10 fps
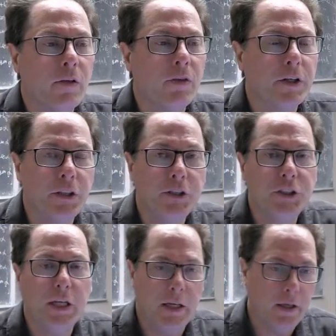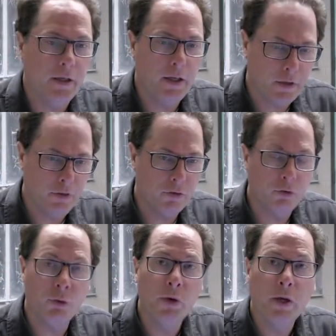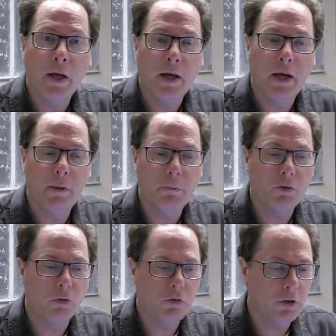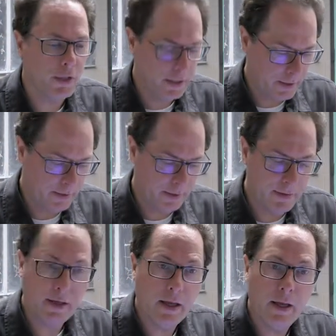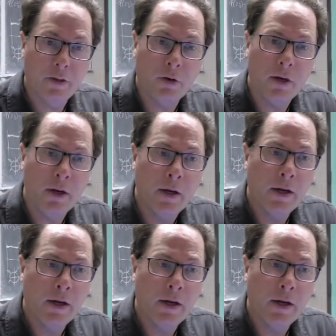the function g, and so let's just look at it together.